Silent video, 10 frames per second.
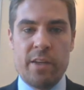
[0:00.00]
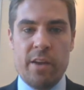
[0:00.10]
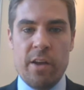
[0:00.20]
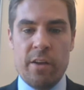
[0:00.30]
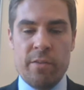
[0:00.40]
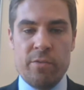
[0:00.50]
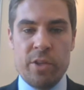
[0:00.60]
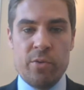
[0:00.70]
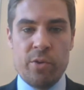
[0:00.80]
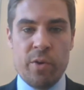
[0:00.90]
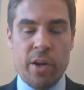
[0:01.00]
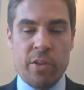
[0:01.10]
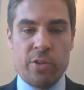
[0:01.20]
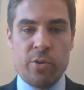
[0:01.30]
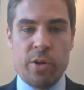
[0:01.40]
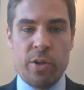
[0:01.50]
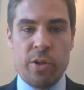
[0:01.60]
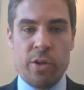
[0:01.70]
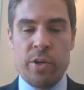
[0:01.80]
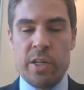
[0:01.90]
of legal and regulatory
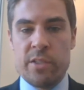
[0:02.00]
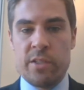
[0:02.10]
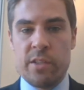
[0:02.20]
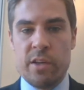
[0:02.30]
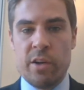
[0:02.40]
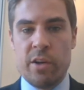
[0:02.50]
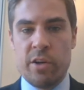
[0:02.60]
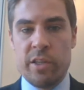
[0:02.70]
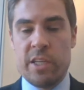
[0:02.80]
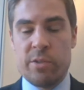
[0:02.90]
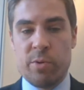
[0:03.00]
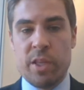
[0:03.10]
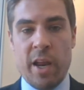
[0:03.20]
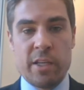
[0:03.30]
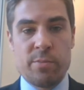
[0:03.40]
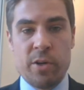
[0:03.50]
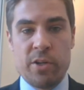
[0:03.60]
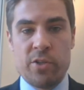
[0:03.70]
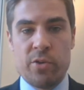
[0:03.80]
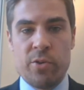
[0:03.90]
authorities, or at least within
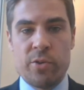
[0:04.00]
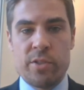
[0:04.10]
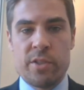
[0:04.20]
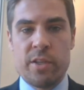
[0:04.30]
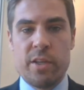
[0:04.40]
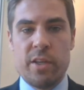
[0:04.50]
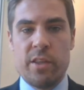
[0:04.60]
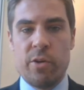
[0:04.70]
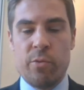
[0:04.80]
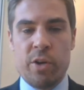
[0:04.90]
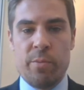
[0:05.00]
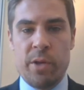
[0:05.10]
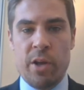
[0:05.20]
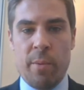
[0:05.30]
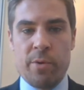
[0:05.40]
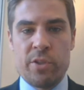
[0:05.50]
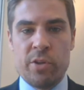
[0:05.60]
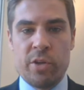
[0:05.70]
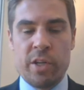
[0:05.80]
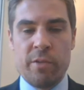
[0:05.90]
export controls. There wouldn't be an
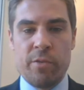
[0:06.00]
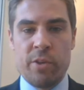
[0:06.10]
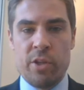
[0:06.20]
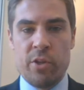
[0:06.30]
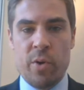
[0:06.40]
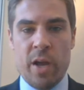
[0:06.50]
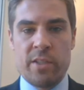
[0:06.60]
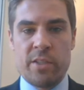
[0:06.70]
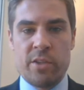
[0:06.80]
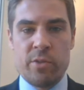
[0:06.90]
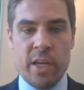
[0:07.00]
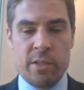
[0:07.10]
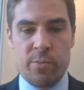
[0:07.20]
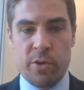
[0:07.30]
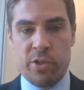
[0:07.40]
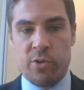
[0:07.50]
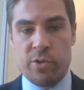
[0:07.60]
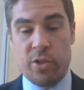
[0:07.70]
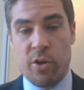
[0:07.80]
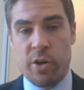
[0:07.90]
opportunity for the US to use export controls
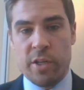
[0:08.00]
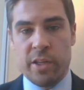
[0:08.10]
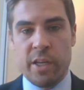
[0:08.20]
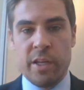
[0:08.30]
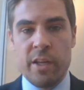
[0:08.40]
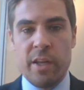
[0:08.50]
currently